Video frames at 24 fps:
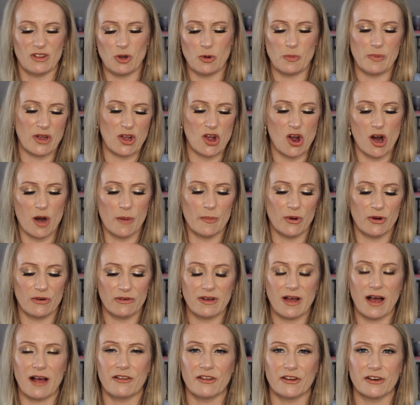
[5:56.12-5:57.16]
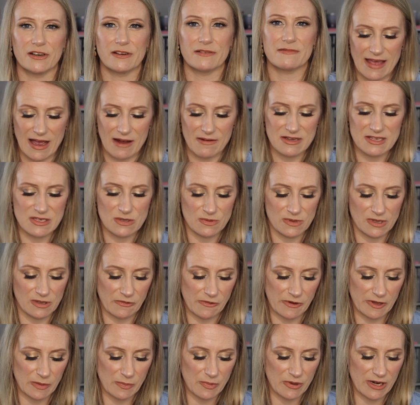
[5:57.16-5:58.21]
a little bit caramel color. That one's a really,
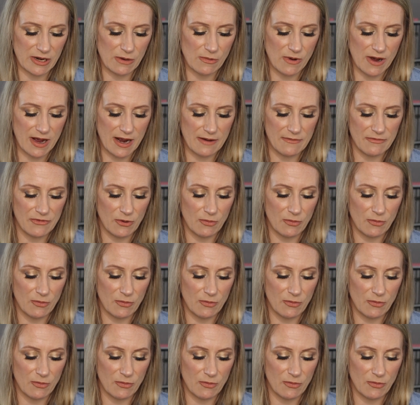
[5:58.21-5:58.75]
really pretty one.